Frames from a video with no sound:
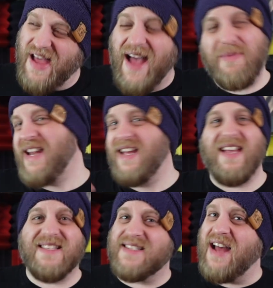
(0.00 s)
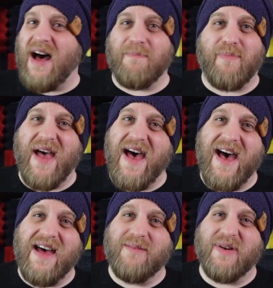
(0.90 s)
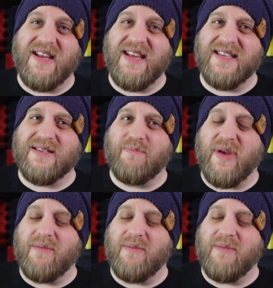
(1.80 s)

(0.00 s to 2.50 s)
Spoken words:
mean, it's not bad, but it is a bit